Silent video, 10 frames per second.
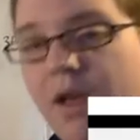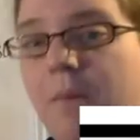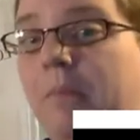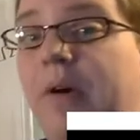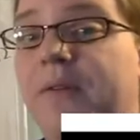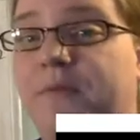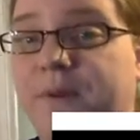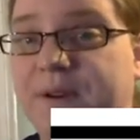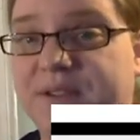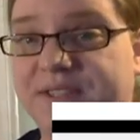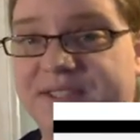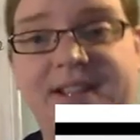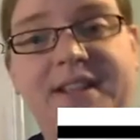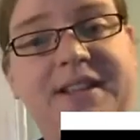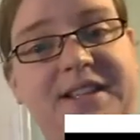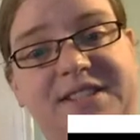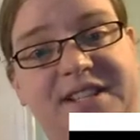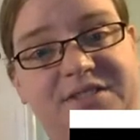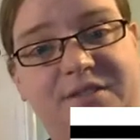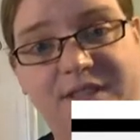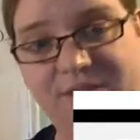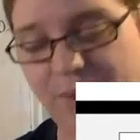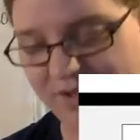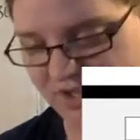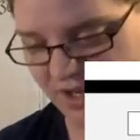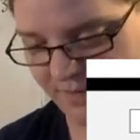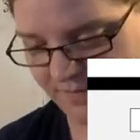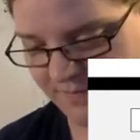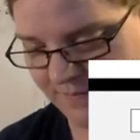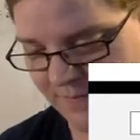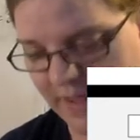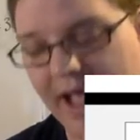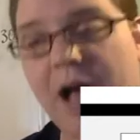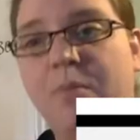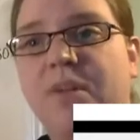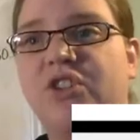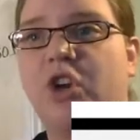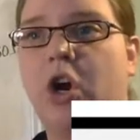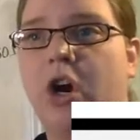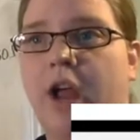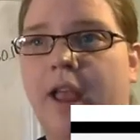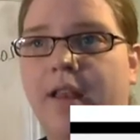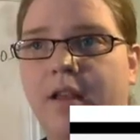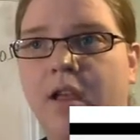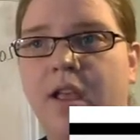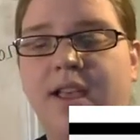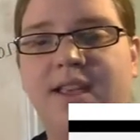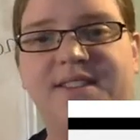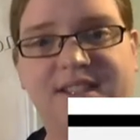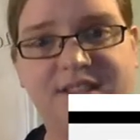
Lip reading: But first, let's answer this question. How much current is in the